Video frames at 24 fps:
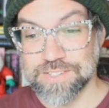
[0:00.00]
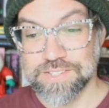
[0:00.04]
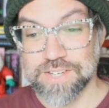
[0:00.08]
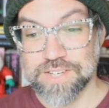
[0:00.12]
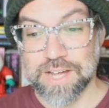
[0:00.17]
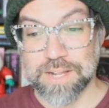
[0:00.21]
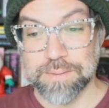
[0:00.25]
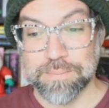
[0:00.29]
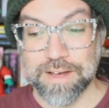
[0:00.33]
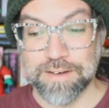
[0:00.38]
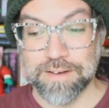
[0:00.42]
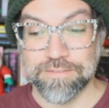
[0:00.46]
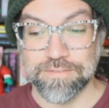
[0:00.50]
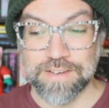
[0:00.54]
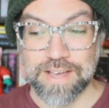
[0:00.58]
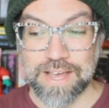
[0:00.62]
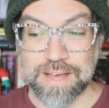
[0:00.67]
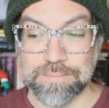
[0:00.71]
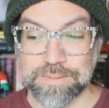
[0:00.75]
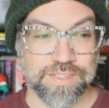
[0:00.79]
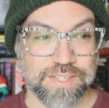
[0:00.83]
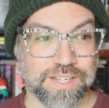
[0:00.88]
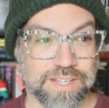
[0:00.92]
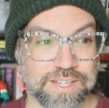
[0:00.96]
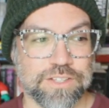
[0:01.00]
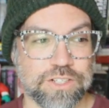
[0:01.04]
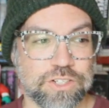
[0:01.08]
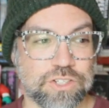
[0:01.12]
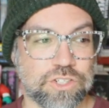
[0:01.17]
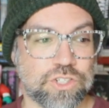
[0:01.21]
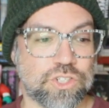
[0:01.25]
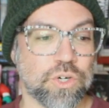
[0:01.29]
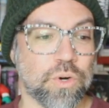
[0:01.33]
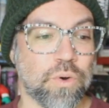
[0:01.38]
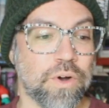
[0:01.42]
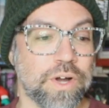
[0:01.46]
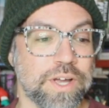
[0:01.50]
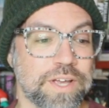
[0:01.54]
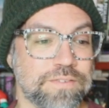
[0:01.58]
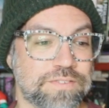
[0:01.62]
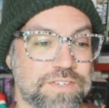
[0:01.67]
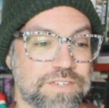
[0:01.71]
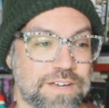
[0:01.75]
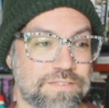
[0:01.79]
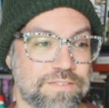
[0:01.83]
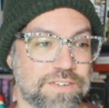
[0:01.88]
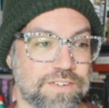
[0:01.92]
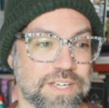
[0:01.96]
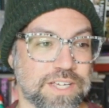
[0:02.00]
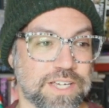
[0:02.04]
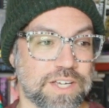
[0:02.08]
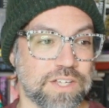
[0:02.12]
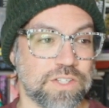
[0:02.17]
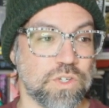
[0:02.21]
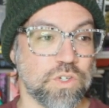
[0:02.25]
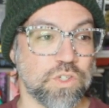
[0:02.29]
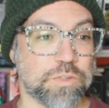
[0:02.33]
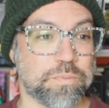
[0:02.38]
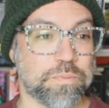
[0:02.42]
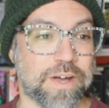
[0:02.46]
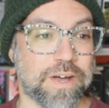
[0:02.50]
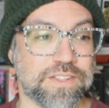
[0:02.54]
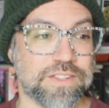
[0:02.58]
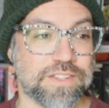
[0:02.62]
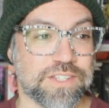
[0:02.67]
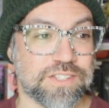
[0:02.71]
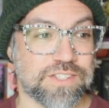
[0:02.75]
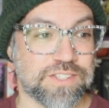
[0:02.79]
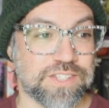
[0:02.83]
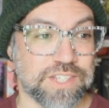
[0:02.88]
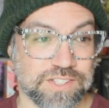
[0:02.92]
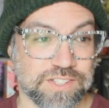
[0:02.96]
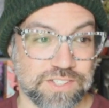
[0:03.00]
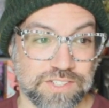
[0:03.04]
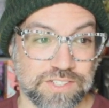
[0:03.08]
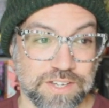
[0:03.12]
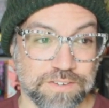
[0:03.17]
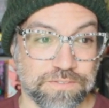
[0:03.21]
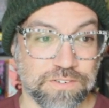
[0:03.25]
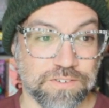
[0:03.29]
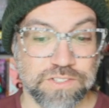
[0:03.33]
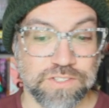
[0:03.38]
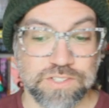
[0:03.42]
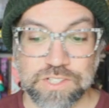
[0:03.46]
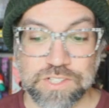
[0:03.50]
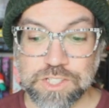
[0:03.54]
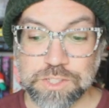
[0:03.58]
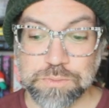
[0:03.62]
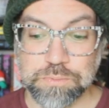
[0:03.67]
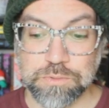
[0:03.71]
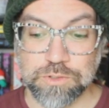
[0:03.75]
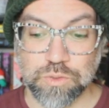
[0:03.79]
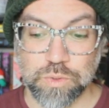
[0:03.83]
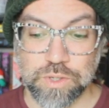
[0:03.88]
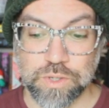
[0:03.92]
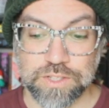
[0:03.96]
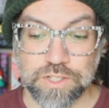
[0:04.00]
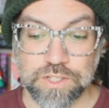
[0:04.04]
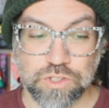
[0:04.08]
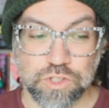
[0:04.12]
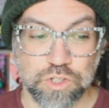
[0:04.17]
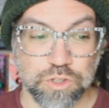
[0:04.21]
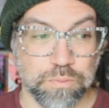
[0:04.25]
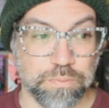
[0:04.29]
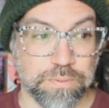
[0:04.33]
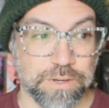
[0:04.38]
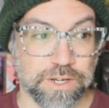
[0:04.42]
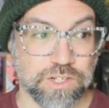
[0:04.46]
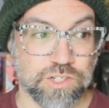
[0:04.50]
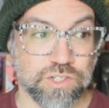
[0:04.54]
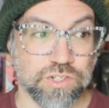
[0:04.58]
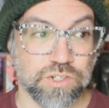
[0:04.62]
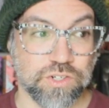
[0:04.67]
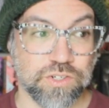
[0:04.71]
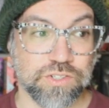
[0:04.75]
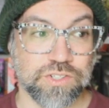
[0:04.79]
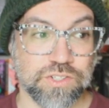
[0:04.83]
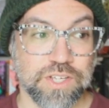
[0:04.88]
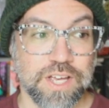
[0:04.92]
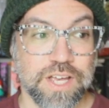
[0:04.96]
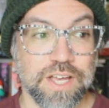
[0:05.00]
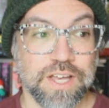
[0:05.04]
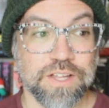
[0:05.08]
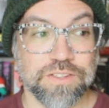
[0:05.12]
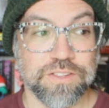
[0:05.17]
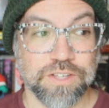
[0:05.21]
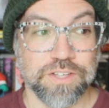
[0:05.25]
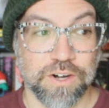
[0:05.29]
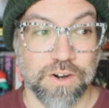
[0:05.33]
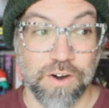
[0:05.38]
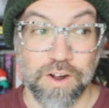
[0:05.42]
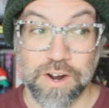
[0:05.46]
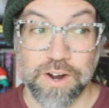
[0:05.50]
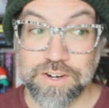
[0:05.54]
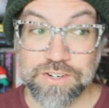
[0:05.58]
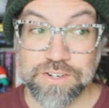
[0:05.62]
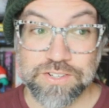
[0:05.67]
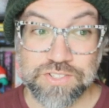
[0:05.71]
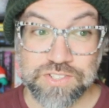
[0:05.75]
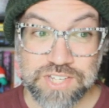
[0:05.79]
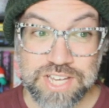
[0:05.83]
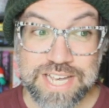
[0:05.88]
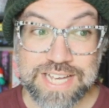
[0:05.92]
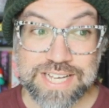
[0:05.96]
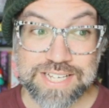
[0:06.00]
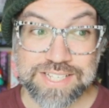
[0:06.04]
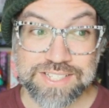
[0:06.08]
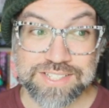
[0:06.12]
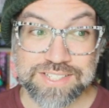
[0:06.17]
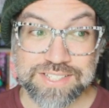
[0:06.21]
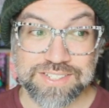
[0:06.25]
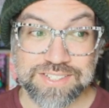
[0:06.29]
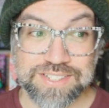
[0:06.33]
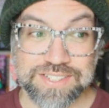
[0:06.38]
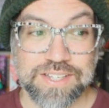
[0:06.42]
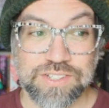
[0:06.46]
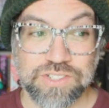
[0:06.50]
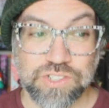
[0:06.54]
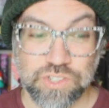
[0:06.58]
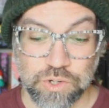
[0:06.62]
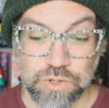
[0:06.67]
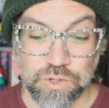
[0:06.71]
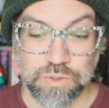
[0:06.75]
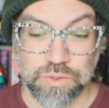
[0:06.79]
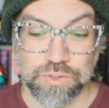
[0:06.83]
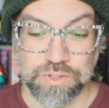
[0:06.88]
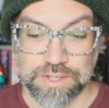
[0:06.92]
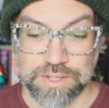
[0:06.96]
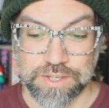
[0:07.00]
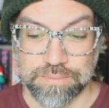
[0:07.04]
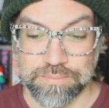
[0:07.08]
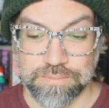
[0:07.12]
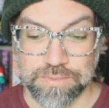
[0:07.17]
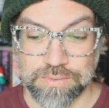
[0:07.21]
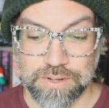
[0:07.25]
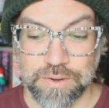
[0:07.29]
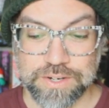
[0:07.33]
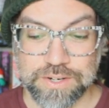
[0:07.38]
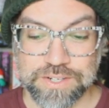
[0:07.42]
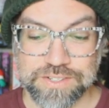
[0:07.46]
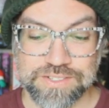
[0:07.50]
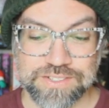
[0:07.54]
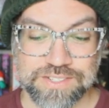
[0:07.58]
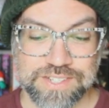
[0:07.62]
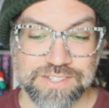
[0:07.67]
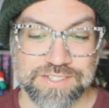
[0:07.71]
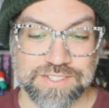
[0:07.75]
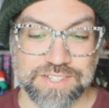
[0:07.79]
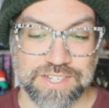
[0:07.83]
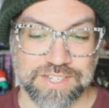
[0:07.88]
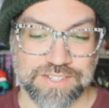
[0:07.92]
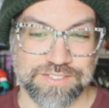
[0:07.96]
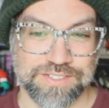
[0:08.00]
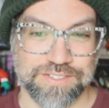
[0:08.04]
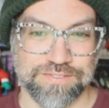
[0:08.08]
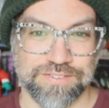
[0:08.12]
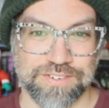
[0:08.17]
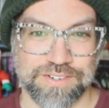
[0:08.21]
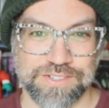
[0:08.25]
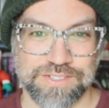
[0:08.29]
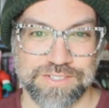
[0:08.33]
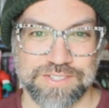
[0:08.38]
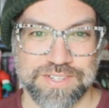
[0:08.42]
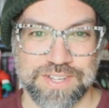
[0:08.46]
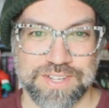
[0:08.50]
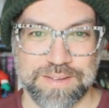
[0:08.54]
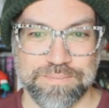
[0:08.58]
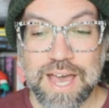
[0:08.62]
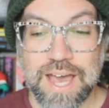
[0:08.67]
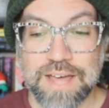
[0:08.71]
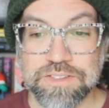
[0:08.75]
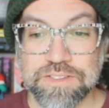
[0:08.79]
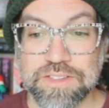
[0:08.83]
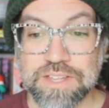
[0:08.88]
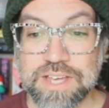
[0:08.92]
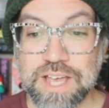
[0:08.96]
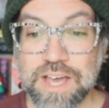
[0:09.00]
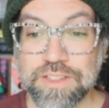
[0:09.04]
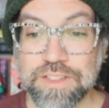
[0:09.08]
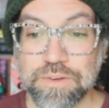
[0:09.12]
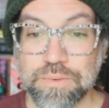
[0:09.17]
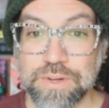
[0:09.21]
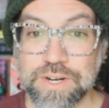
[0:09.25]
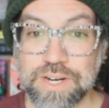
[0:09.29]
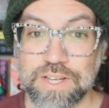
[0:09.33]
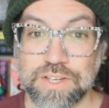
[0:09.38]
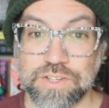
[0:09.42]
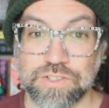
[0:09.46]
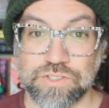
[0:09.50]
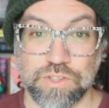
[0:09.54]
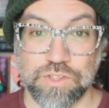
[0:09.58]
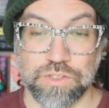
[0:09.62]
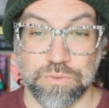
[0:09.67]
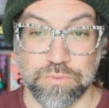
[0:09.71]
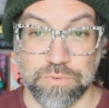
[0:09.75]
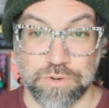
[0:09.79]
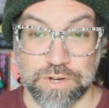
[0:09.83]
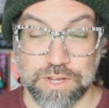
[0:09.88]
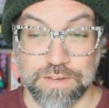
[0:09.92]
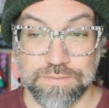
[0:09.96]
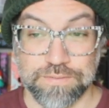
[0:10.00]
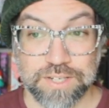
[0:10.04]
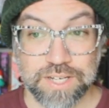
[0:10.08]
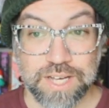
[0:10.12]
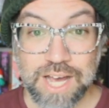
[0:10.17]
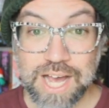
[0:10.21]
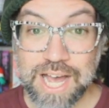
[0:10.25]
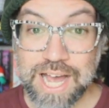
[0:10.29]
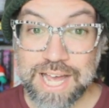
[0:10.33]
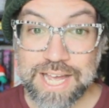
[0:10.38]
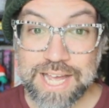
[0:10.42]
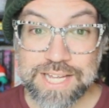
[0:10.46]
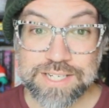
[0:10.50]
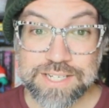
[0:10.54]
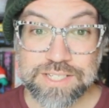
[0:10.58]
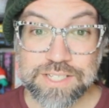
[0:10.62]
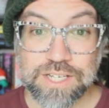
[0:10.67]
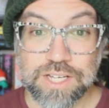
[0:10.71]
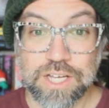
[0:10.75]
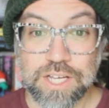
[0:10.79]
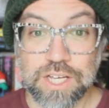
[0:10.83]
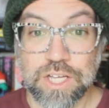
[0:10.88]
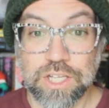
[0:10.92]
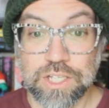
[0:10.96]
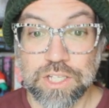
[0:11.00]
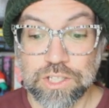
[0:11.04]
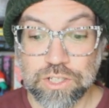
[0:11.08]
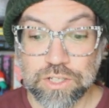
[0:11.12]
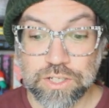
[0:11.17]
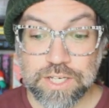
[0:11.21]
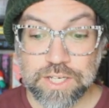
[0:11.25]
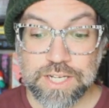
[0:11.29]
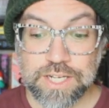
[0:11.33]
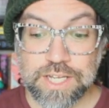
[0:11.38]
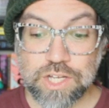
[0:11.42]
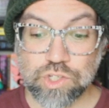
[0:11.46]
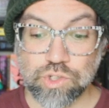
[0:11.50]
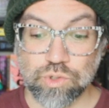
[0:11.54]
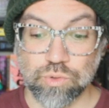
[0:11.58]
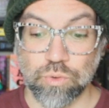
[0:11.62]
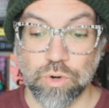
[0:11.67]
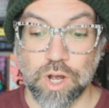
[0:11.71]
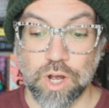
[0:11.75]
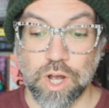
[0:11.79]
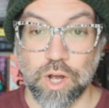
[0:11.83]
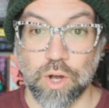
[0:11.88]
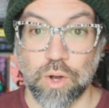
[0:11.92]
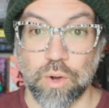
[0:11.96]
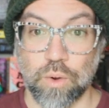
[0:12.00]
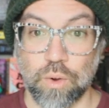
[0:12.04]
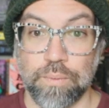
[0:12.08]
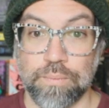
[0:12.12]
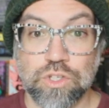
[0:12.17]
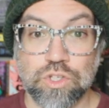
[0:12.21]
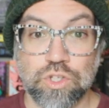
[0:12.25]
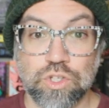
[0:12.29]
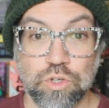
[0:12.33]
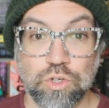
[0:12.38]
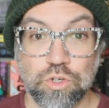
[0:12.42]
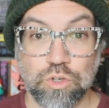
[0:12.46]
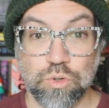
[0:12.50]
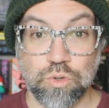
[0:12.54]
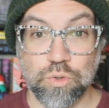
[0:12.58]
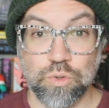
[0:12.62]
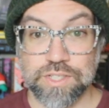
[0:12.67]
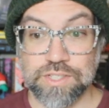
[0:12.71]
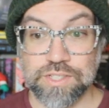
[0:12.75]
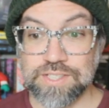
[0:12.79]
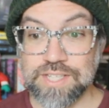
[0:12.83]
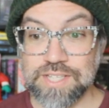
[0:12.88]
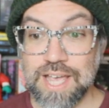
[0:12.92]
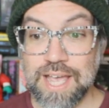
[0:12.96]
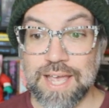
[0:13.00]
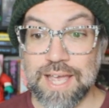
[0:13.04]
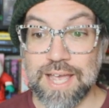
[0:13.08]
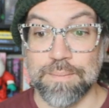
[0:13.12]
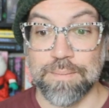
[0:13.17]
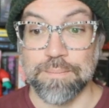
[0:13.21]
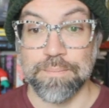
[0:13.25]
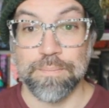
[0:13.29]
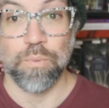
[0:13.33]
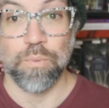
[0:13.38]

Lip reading: It's all about family. The joy of giving. Can you spot the 6 differences between the 2 pictures? There are 6. Circle them. Oh, it doesn't say 6 the first time. And then the other one is 3 of a kind. Look at each row. 2 are the same.